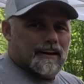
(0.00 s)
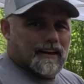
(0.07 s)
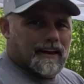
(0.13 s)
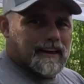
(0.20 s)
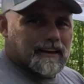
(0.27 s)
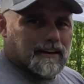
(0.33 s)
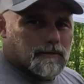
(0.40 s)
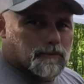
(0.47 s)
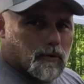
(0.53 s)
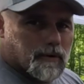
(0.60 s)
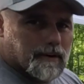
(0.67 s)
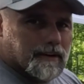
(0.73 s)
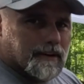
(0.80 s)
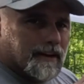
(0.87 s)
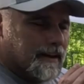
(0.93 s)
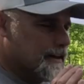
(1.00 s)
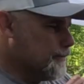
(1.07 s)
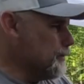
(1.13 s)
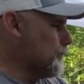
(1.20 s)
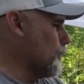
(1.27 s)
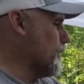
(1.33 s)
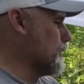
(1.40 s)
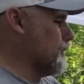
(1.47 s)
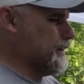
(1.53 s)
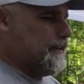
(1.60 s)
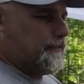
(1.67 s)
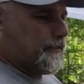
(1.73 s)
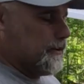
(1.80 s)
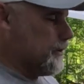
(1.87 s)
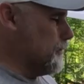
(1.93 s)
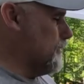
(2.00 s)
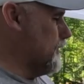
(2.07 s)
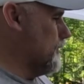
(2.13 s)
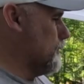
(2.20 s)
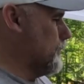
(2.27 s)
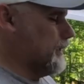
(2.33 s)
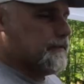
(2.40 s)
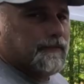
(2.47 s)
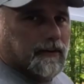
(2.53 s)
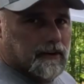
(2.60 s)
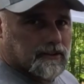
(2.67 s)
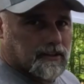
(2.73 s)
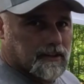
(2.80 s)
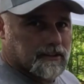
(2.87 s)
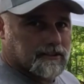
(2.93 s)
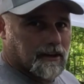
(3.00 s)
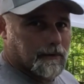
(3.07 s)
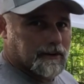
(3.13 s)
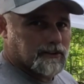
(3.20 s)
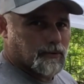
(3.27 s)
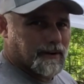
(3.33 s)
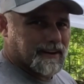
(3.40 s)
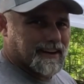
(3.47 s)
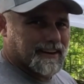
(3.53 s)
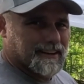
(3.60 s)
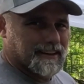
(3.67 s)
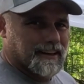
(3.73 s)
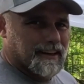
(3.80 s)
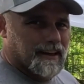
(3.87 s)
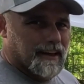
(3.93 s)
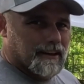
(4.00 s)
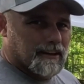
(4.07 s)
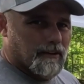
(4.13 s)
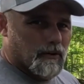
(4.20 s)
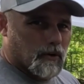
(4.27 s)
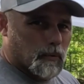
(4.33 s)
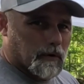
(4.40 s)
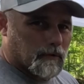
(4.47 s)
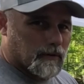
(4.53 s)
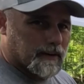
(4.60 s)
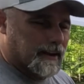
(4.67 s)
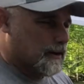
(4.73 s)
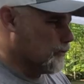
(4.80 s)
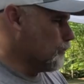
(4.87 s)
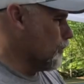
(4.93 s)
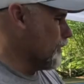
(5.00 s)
Hey, good morning. Before I go any further with finishing this up, I just want to kind of give you a quick rundown of